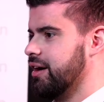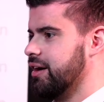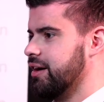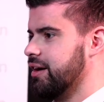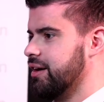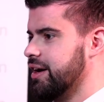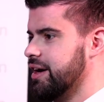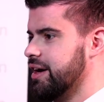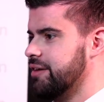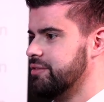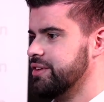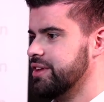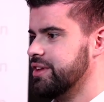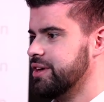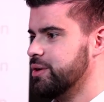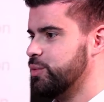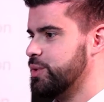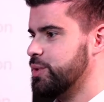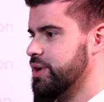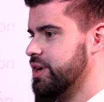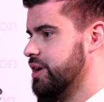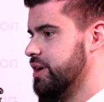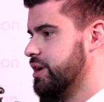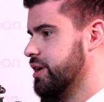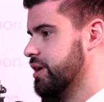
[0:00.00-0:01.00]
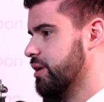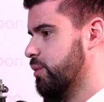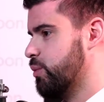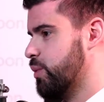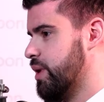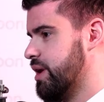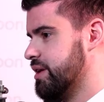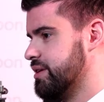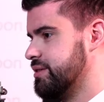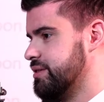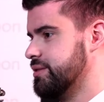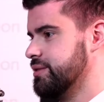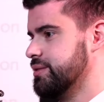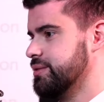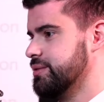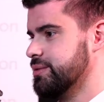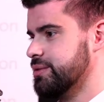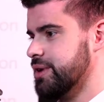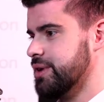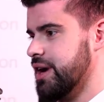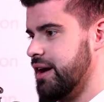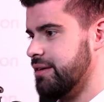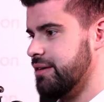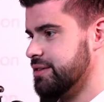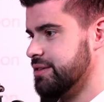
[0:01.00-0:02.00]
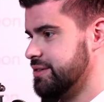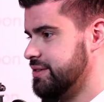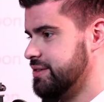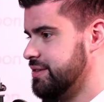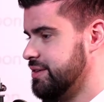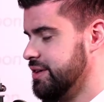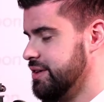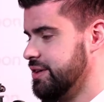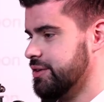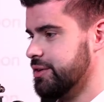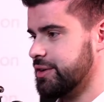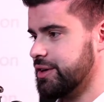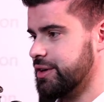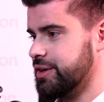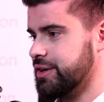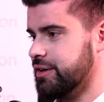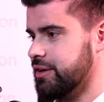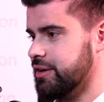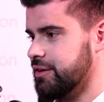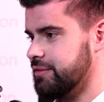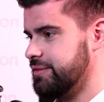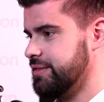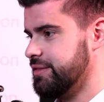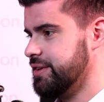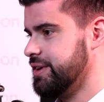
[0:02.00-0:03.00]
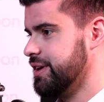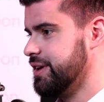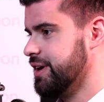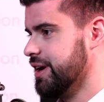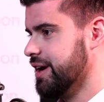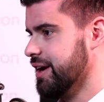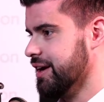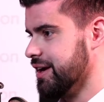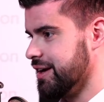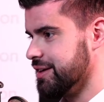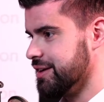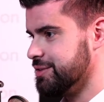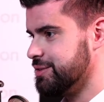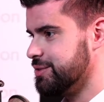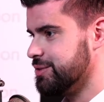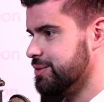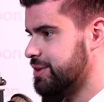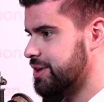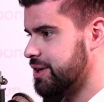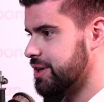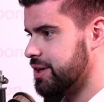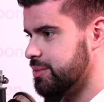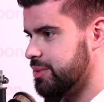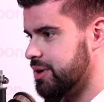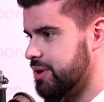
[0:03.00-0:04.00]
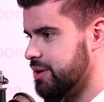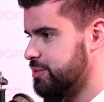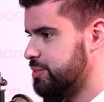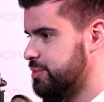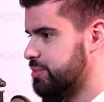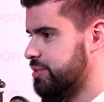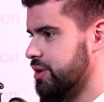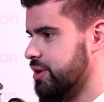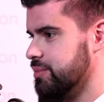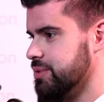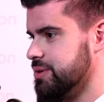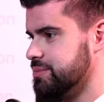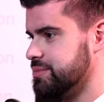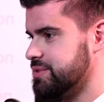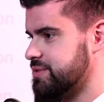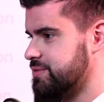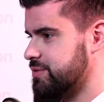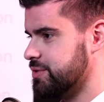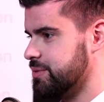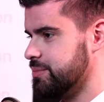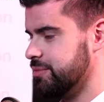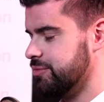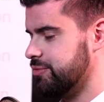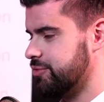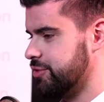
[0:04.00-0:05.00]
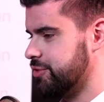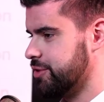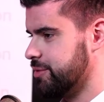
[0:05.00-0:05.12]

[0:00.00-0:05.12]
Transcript: Every day we went to have a tea or coffee and talking about problems from